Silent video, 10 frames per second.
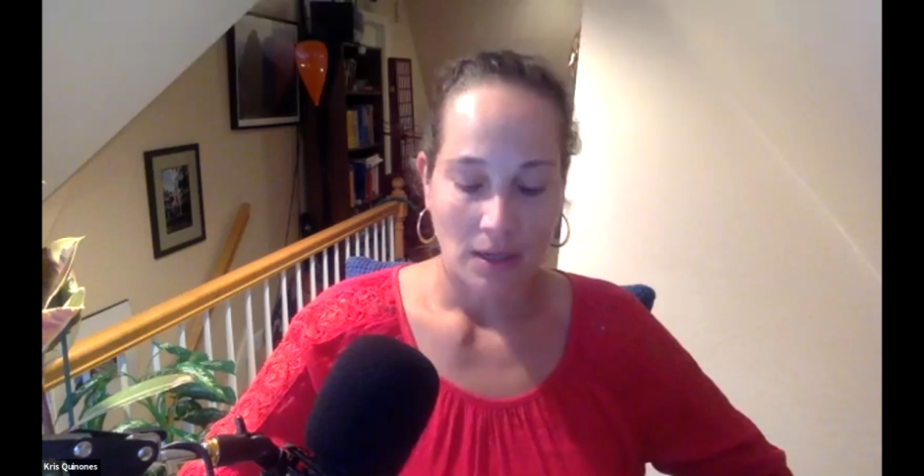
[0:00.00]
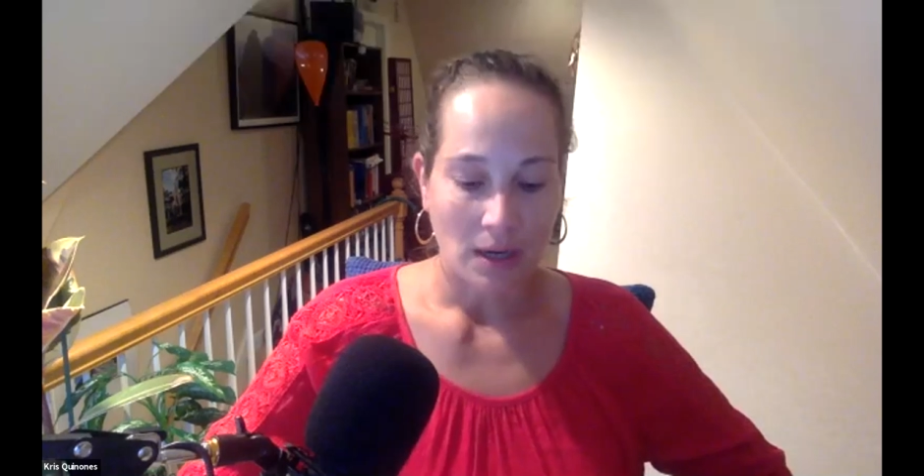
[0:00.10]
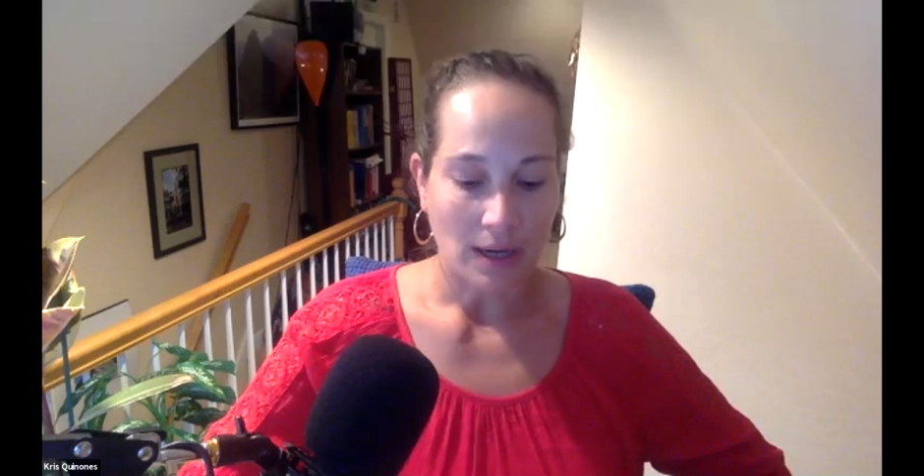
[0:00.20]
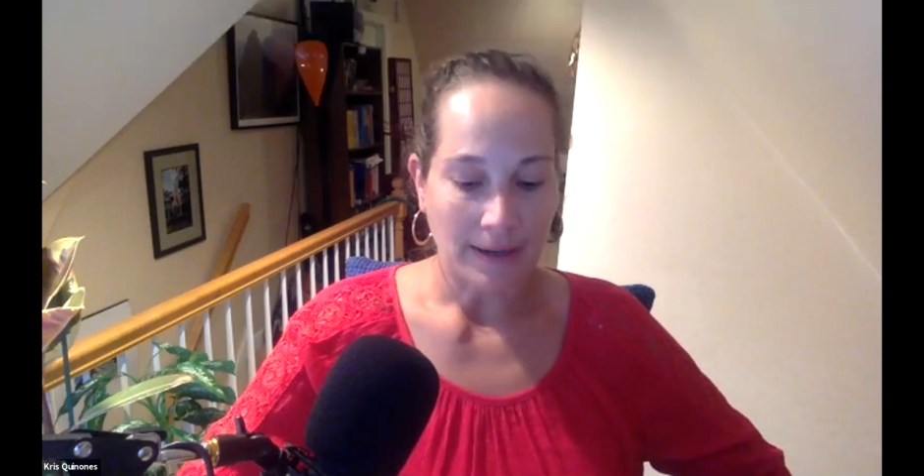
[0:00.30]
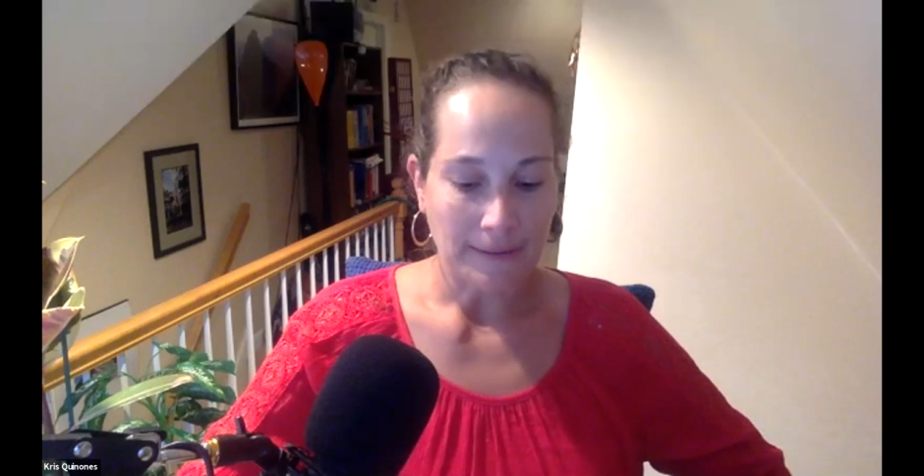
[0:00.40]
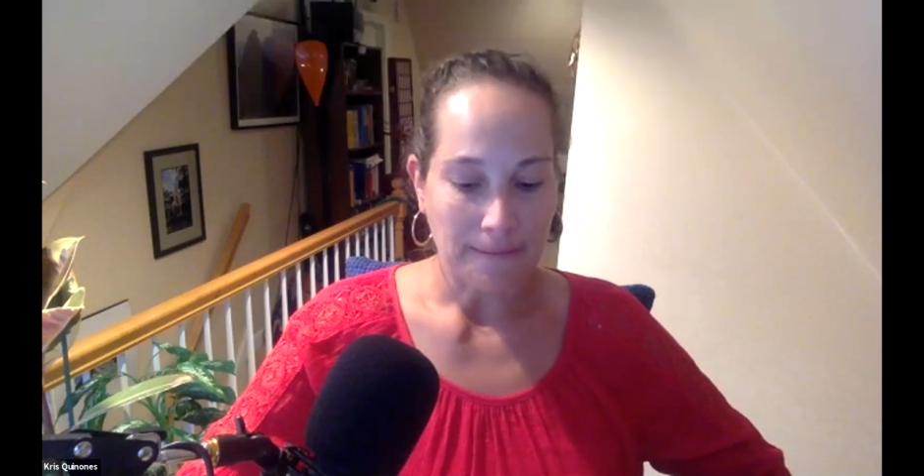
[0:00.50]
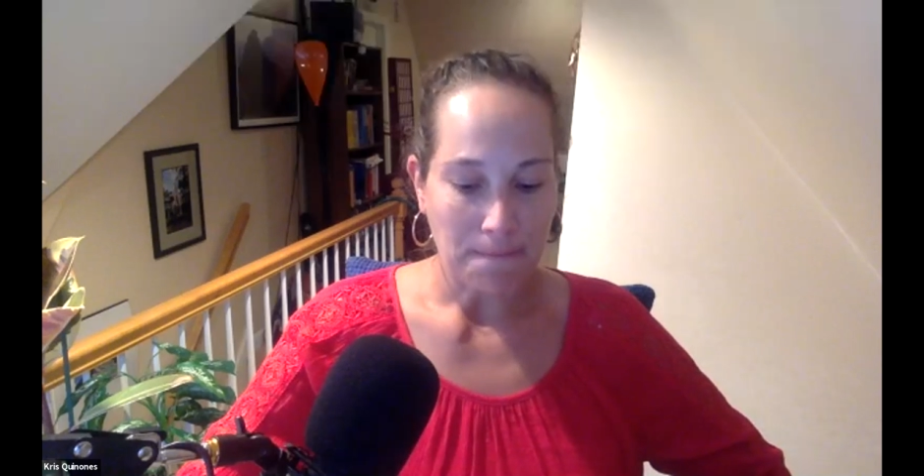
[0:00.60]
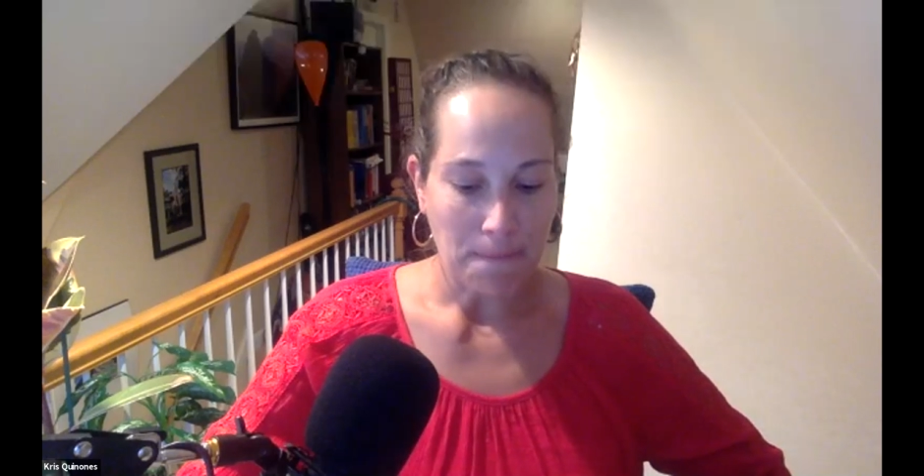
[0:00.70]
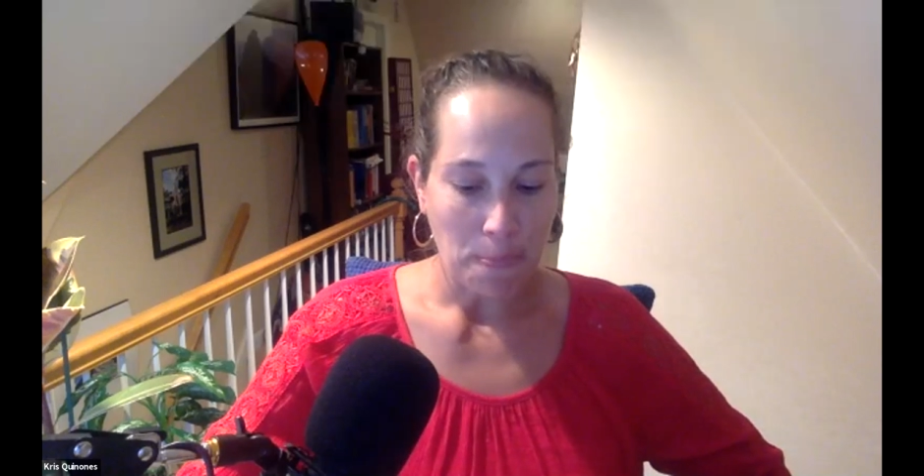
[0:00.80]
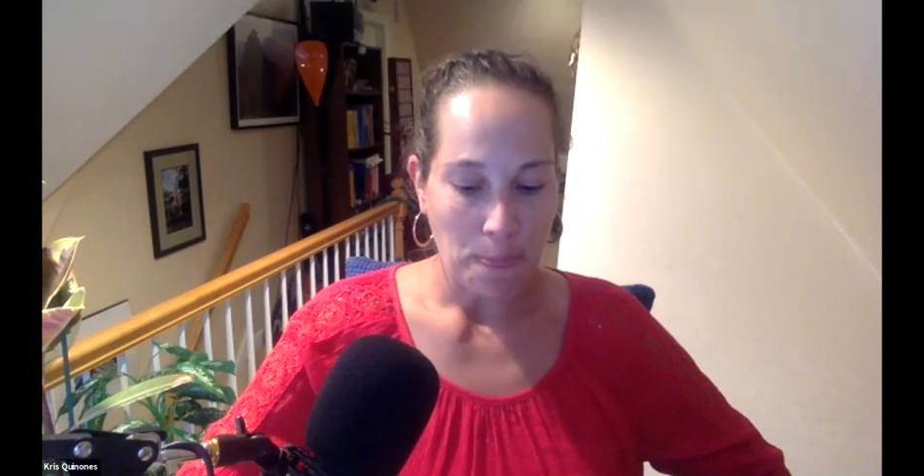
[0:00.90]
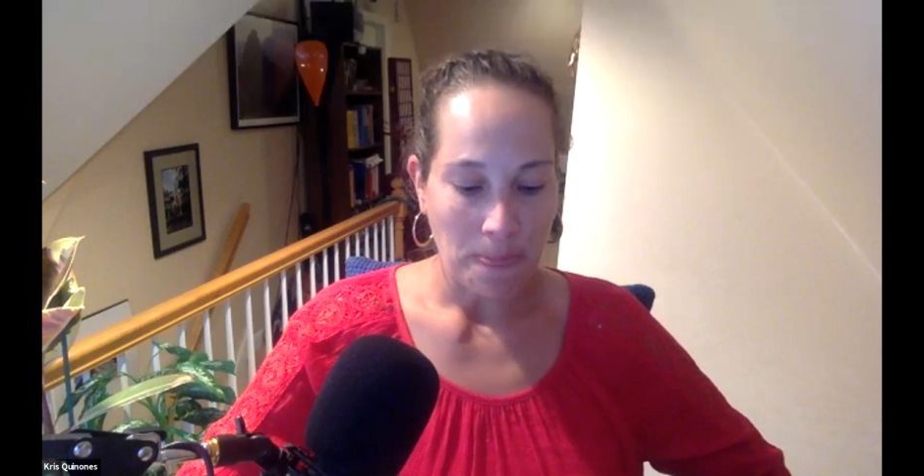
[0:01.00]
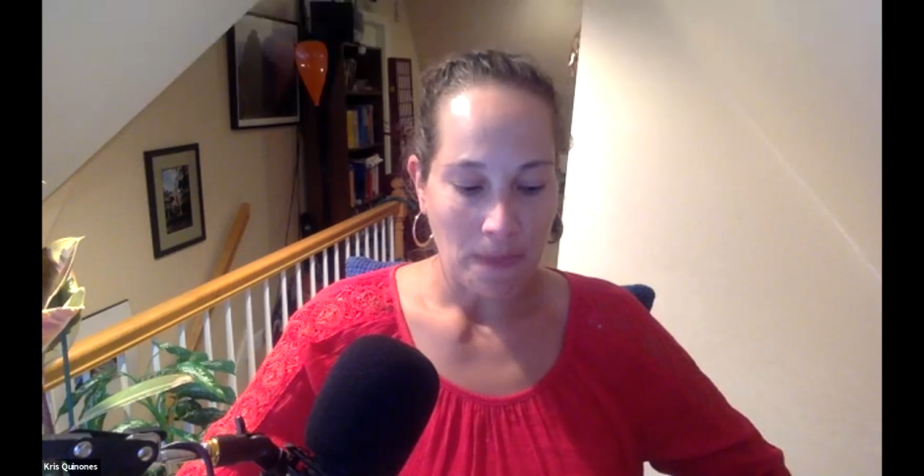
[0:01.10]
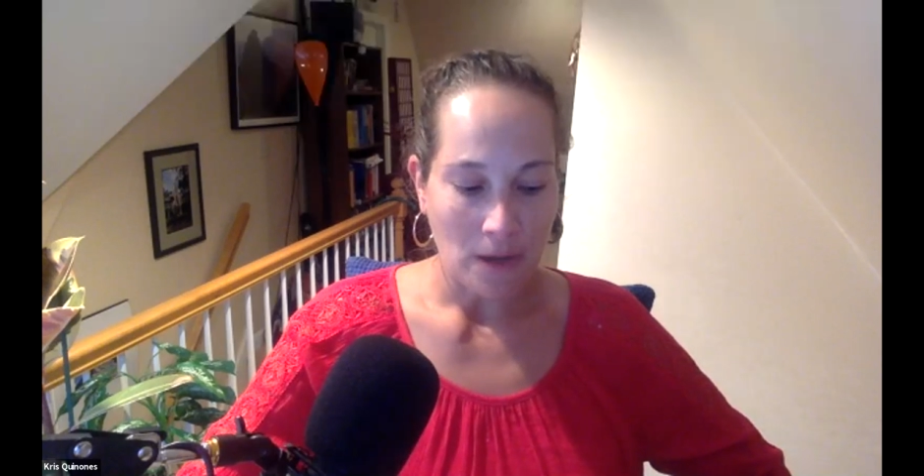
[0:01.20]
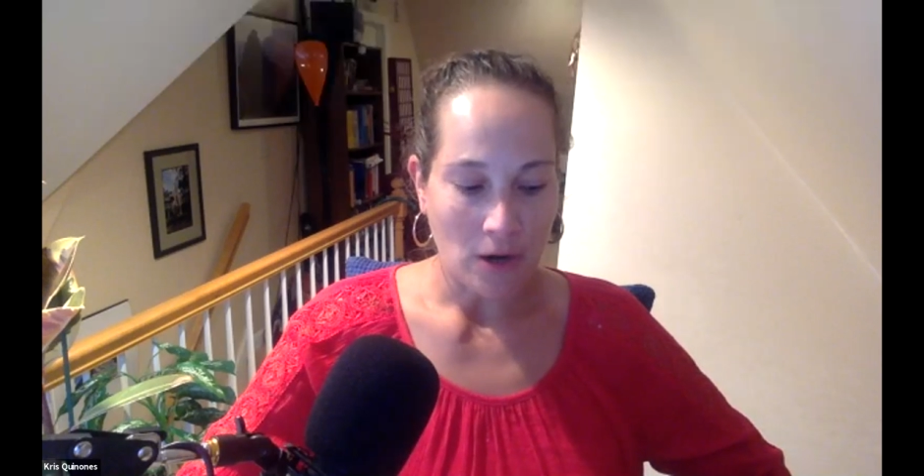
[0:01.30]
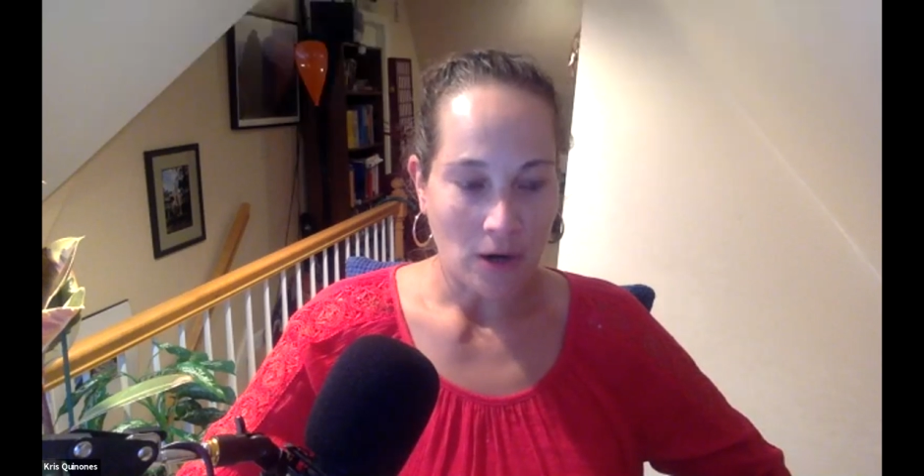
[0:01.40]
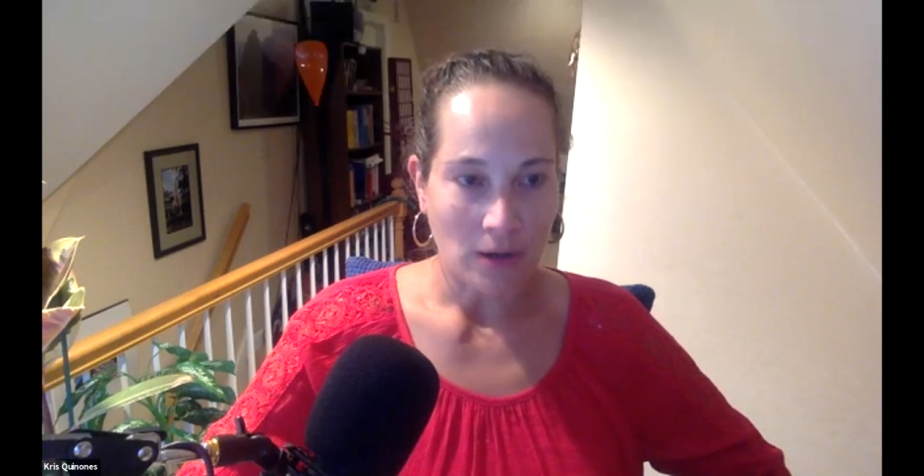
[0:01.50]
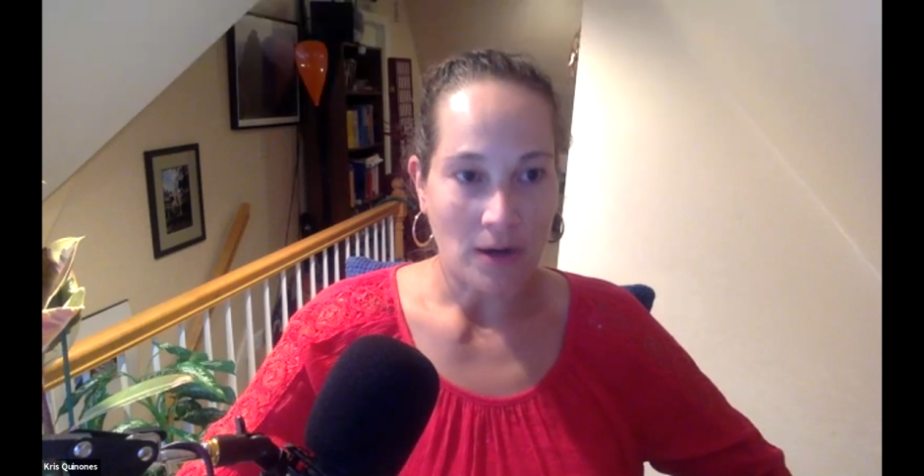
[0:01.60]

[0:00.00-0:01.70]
are